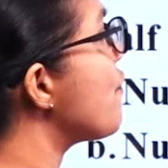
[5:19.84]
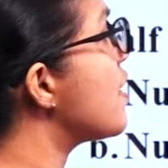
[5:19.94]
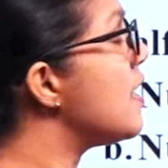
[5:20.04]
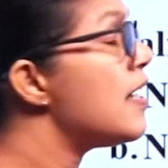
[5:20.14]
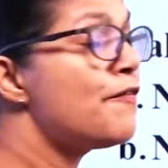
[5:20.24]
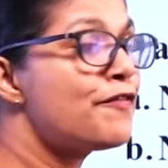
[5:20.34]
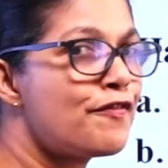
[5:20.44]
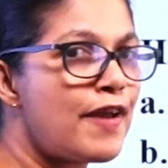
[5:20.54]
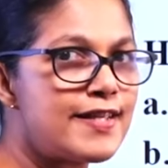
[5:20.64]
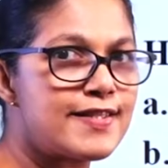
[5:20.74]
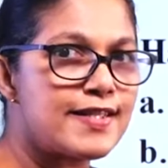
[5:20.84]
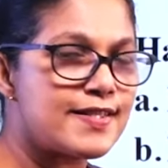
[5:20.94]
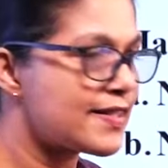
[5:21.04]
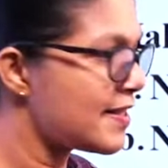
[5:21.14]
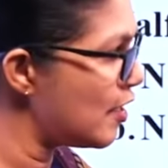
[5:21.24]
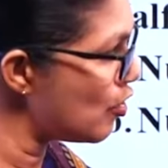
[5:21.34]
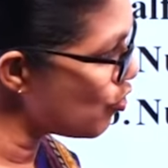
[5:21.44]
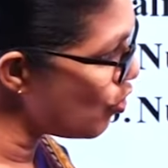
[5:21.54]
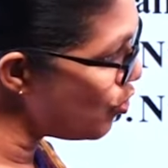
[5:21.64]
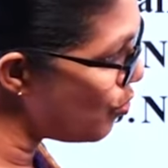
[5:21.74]
of curved faces.
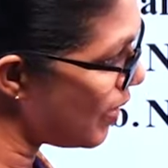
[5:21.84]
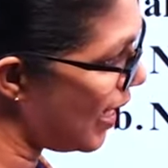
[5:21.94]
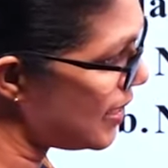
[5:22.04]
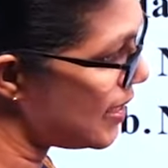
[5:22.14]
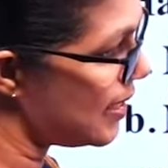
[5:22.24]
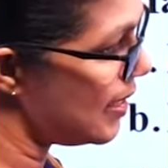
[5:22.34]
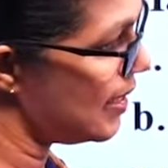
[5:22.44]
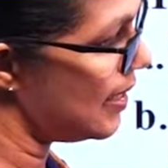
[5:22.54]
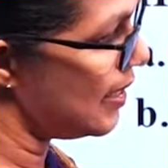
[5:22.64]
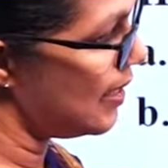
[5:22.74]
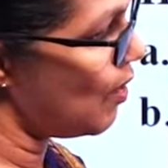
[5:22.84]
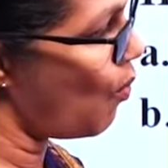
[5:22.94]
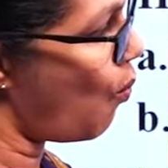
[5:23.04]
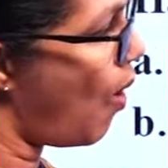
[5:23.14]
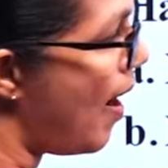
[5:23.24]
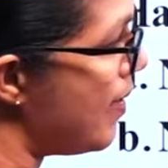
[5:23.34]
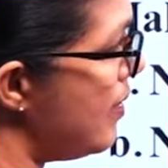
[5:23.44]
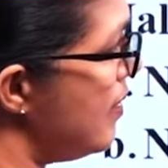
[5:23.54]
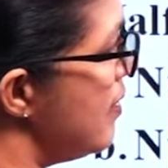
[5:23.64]
So, you get one